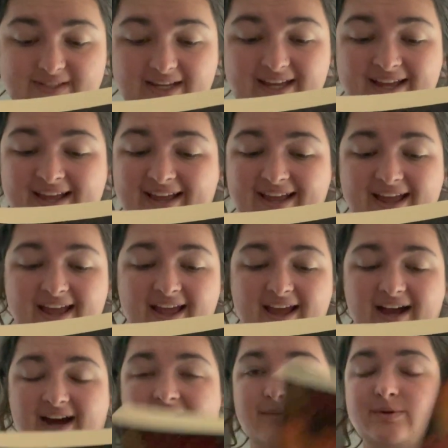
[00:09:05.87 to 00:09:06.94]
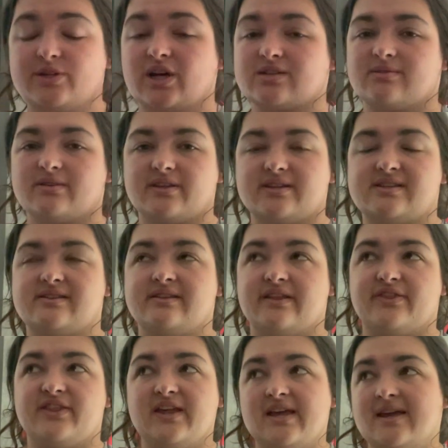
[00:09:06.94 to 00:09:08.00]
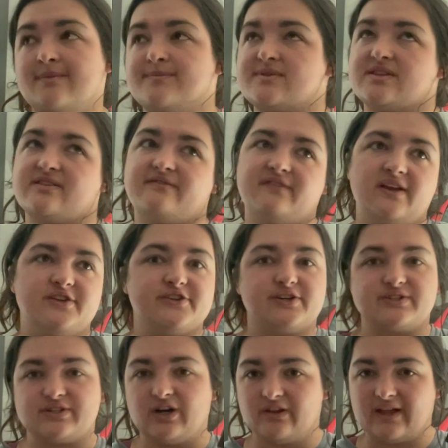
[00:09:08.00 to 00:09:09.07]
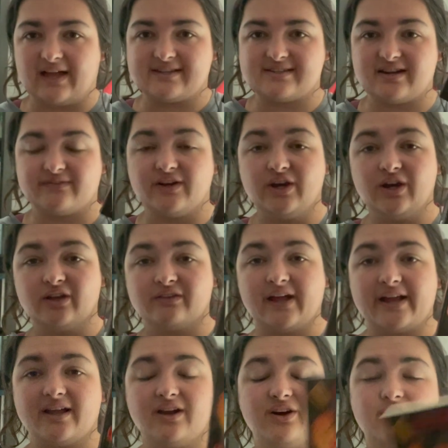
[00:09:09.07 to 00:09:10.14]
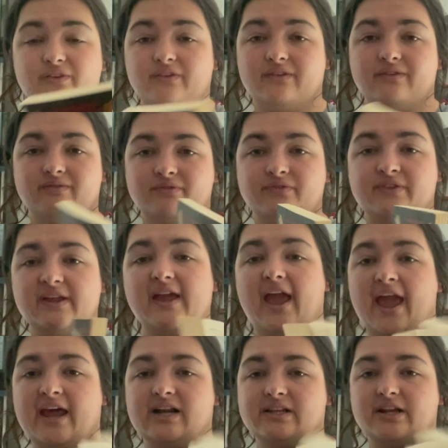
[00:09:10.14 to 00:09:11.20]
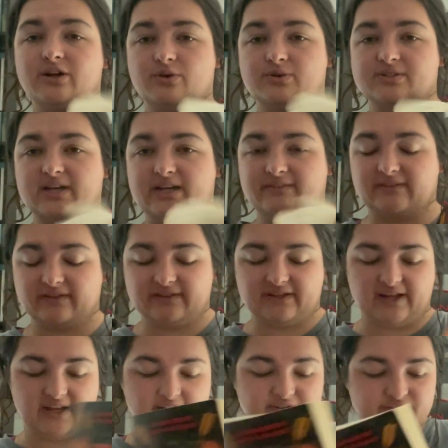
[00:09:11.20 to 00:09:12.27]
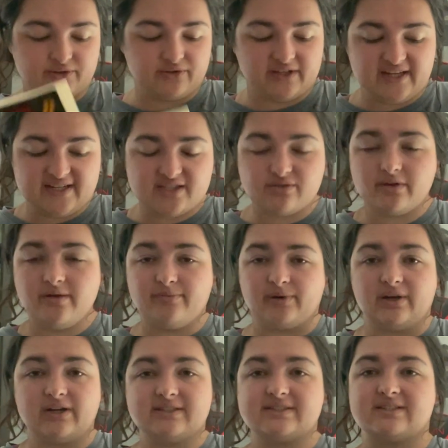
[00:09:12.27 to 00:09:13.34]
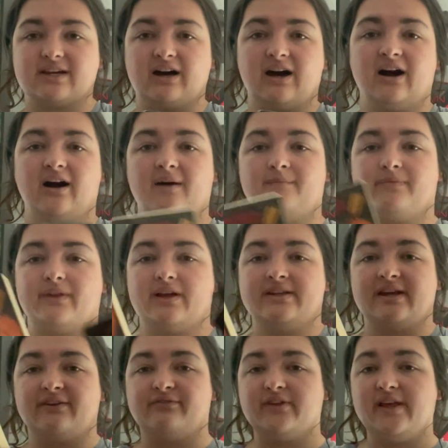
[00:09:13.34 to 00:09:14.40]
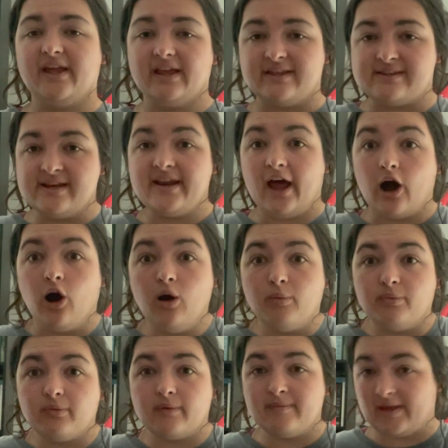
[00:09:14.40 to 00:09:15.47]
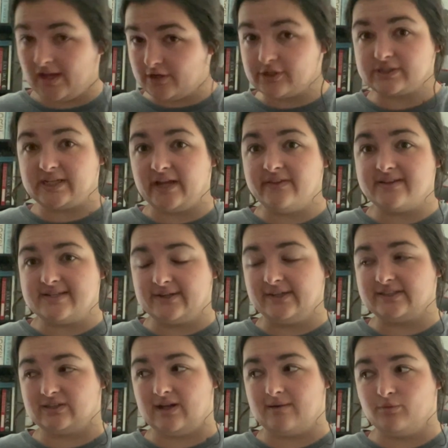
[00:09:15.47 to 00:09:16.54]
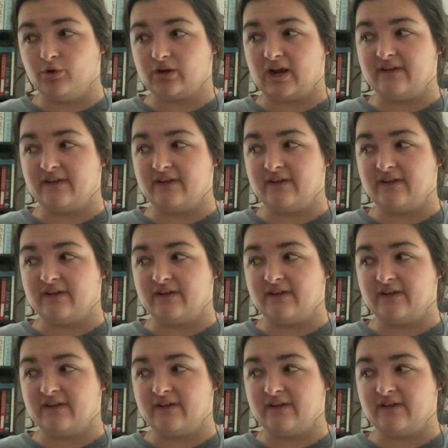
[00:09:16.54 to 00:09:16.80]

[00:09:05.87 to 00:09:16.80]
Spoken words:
It talks about the themes and the features and all that stuff. The analytical side of everything. So these three books definitely did help me understand the series a lot more.